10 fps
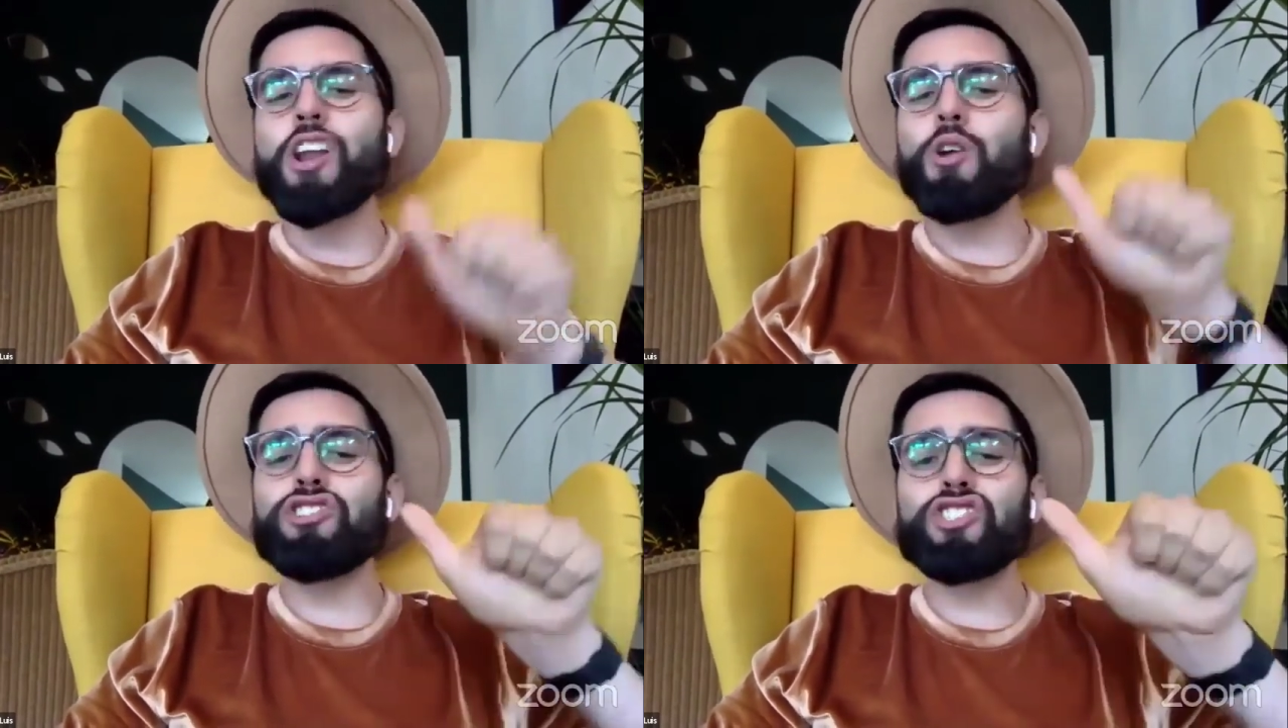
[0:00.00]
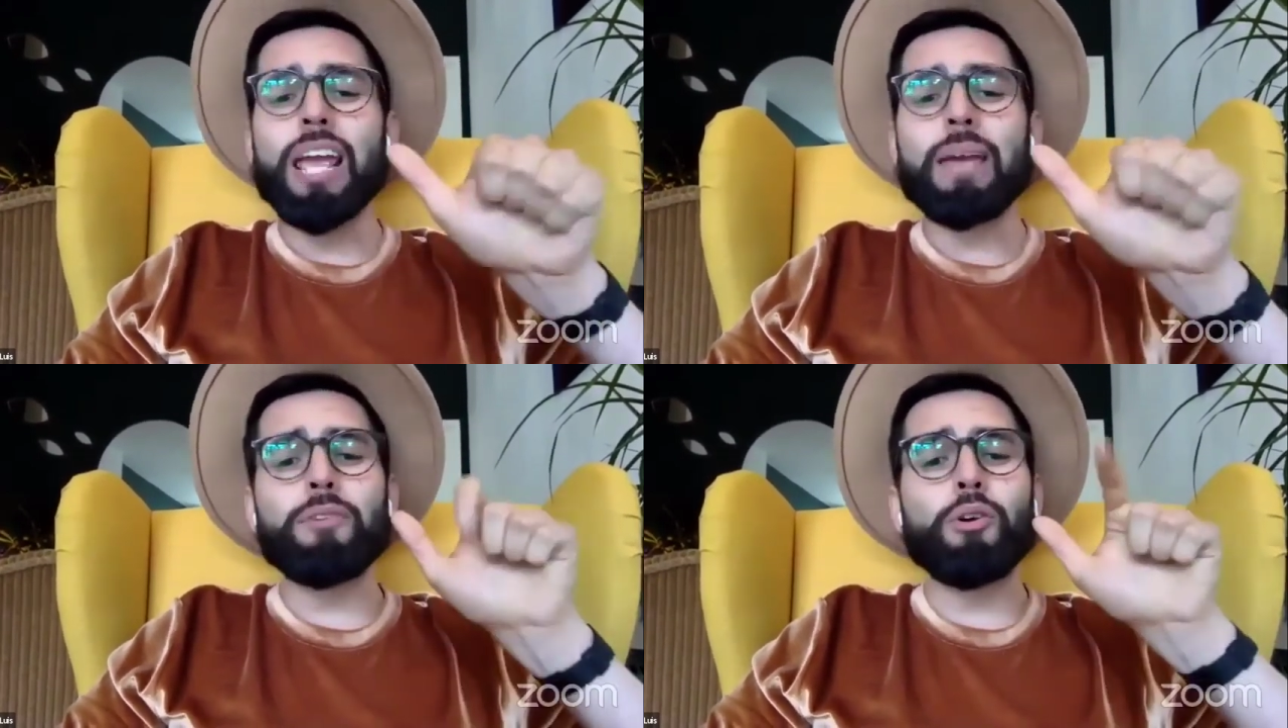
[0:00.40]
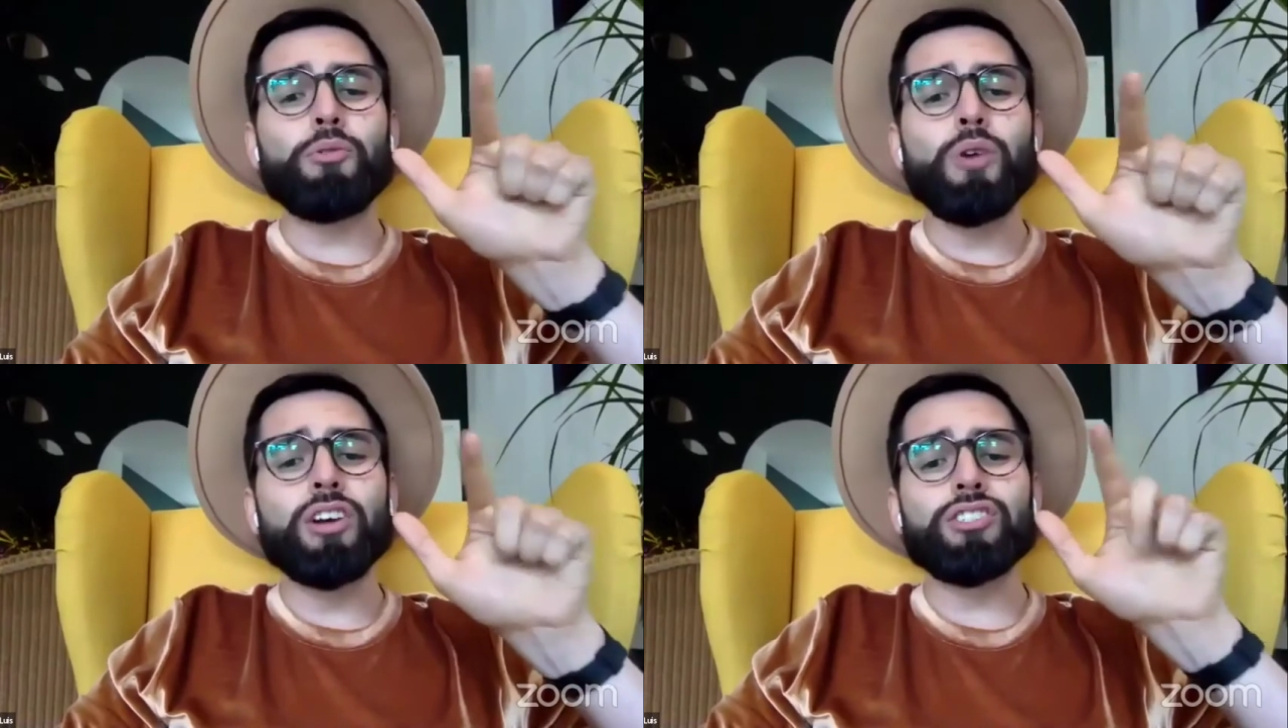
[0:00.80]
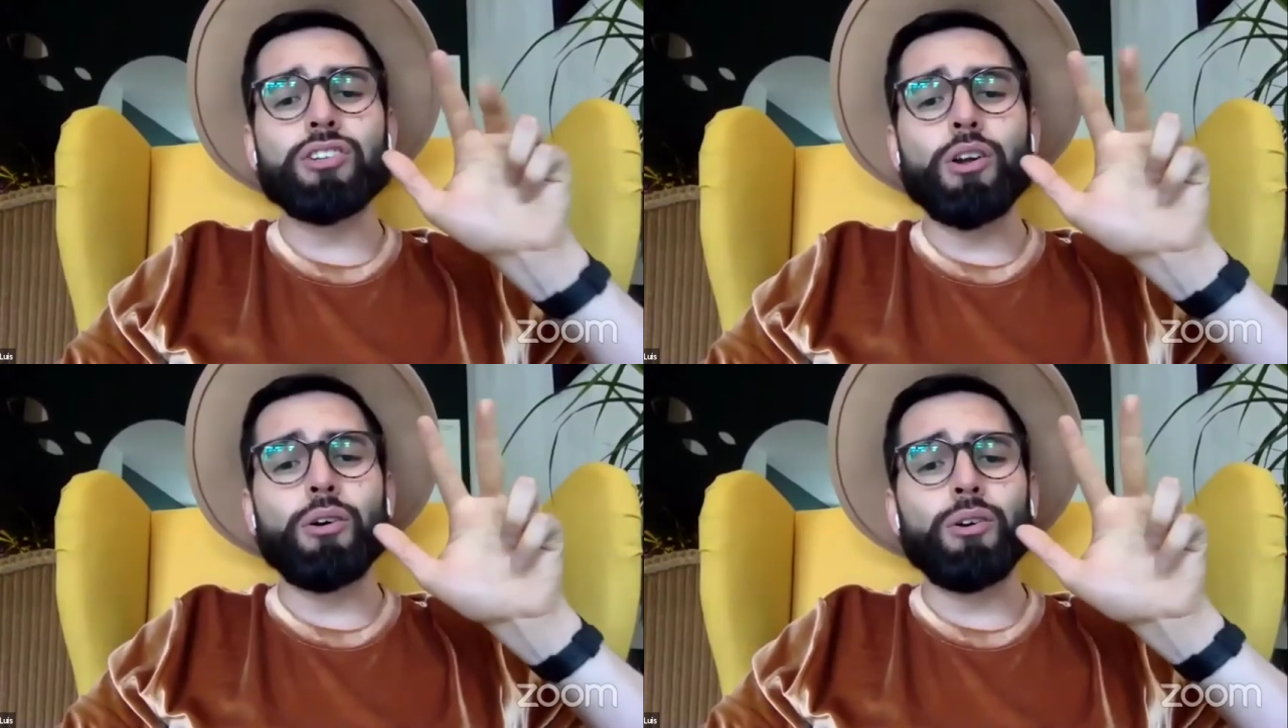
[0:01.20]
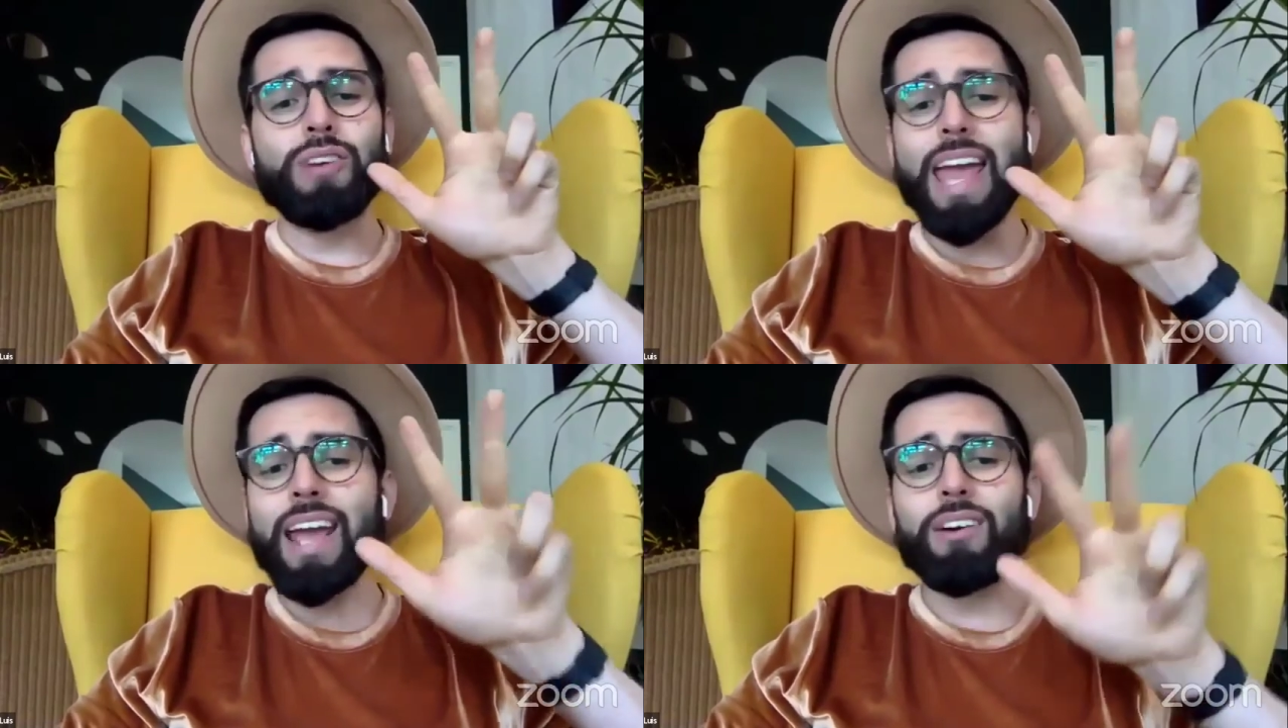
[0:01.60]
no shame, no rush, no
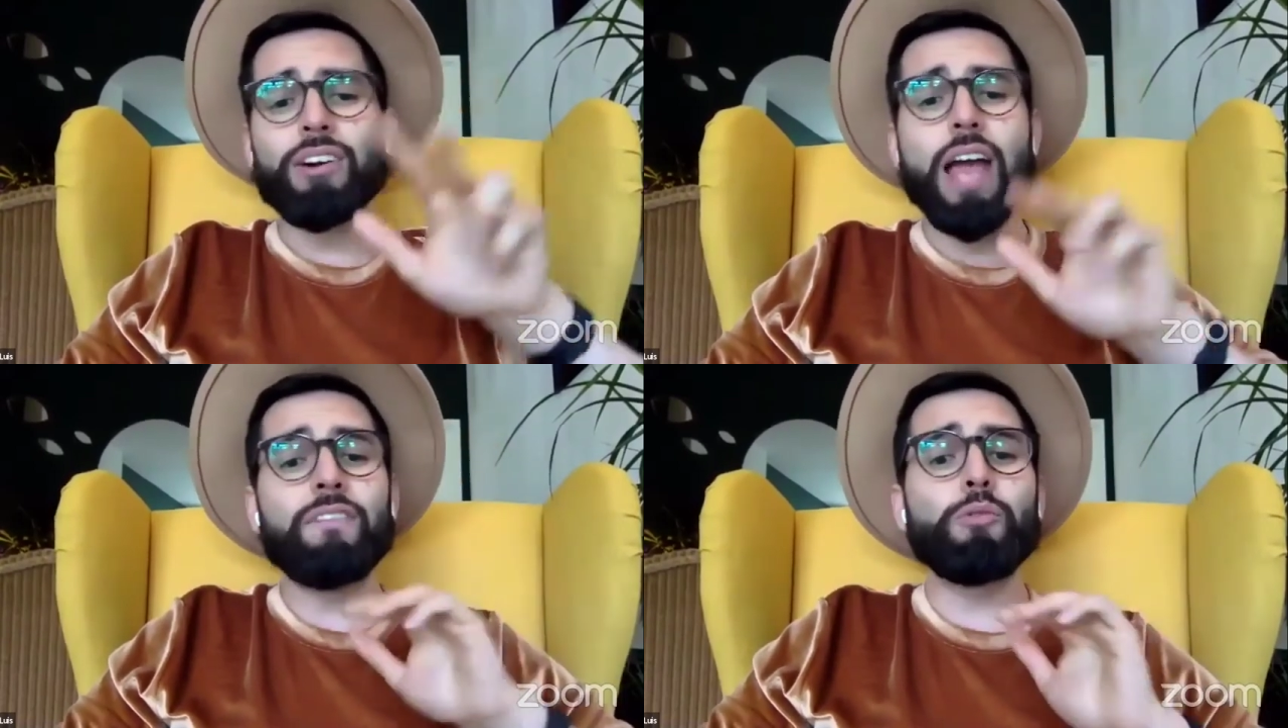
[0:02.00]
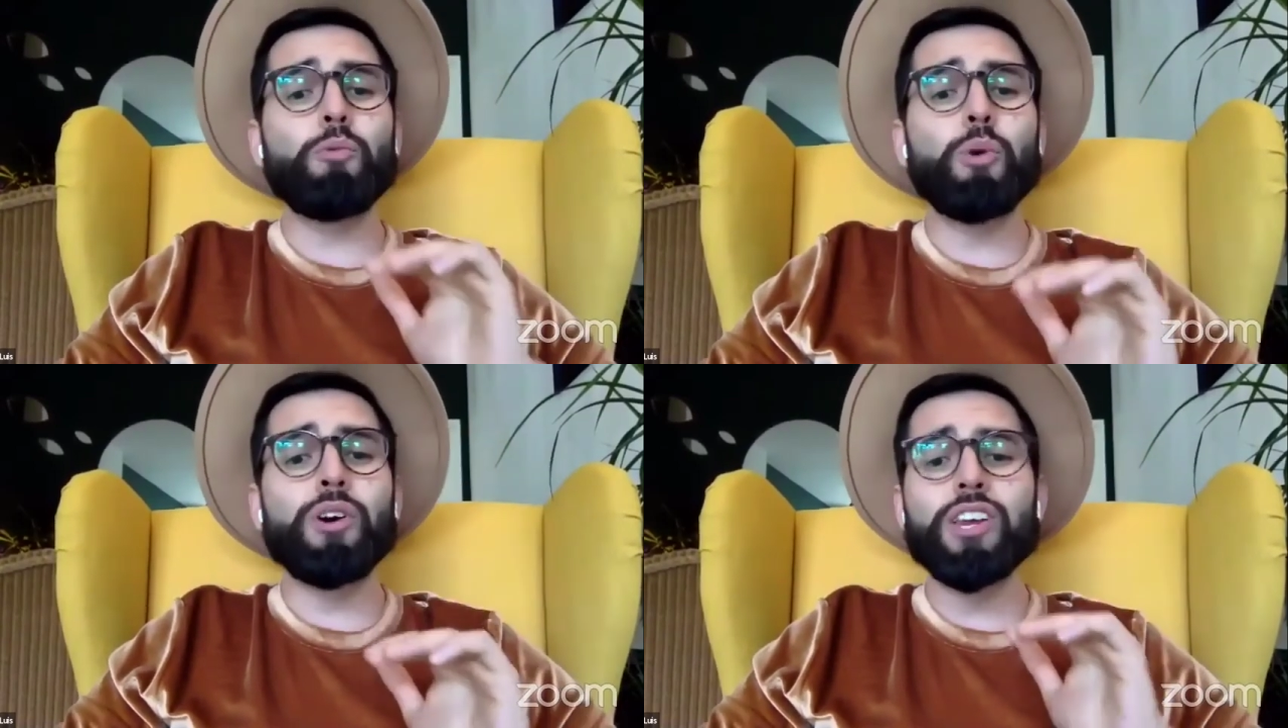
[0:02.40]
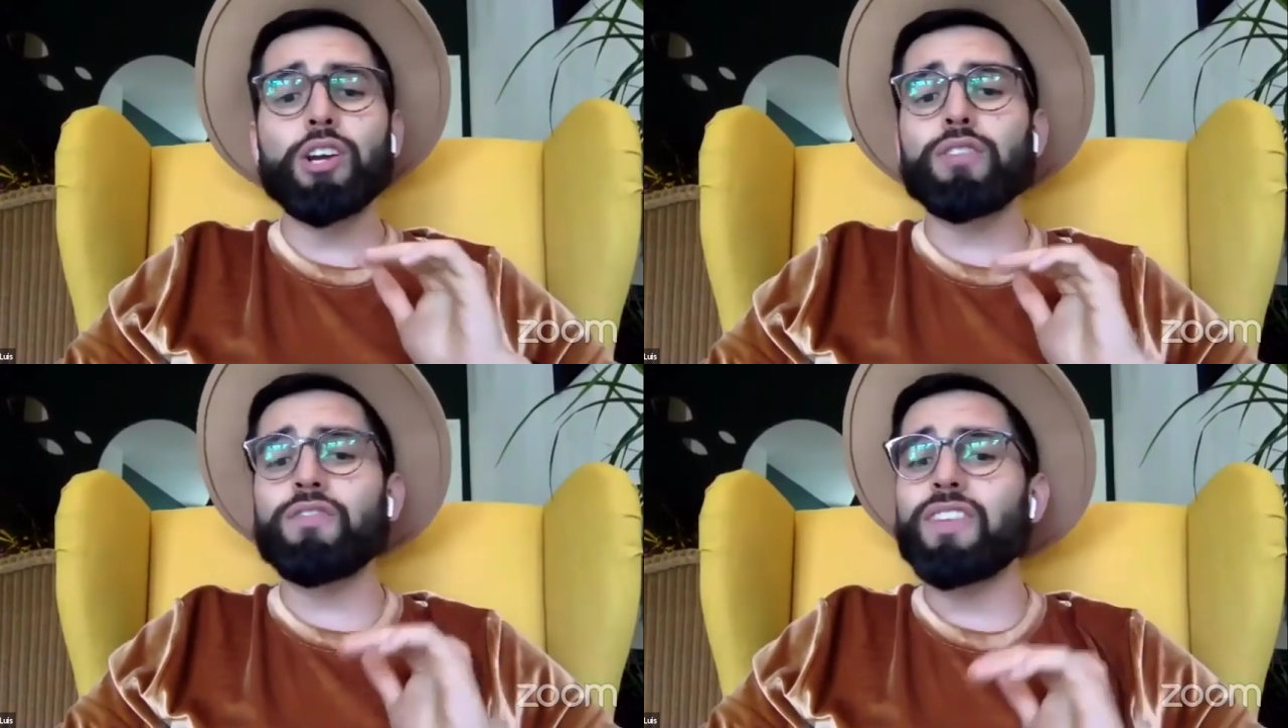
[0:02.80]
air everywhere you could